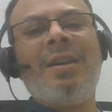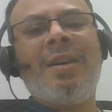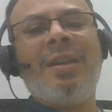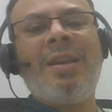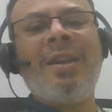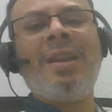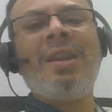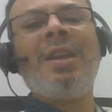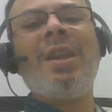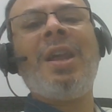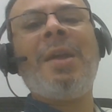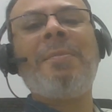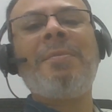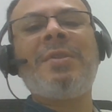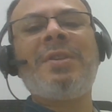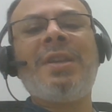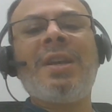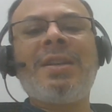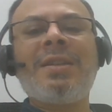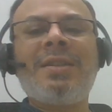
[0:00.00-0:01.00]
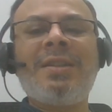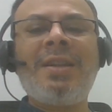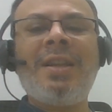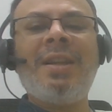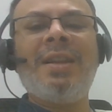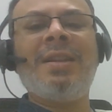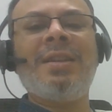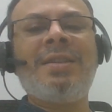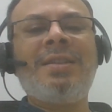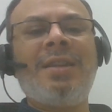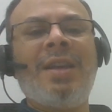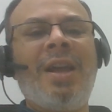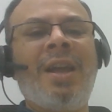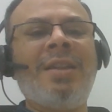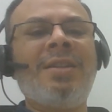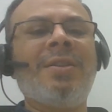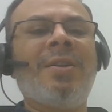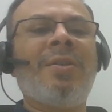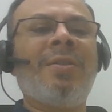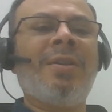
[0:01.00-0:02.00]
renamed Sextilis
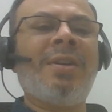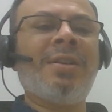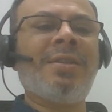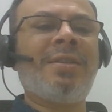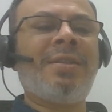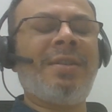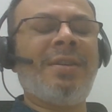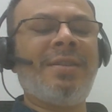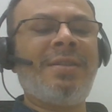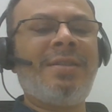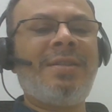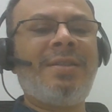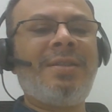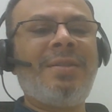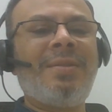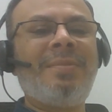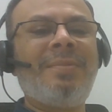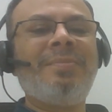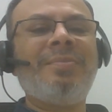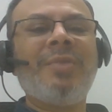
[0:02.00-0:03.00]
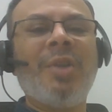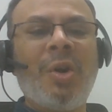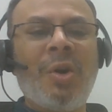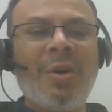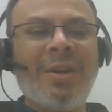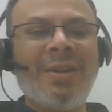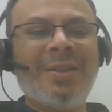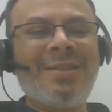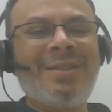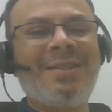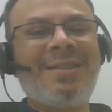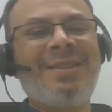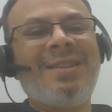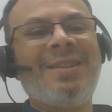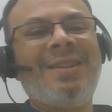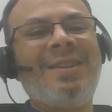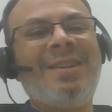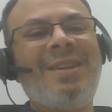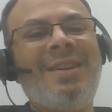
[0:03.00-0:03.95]
as Augustus, August.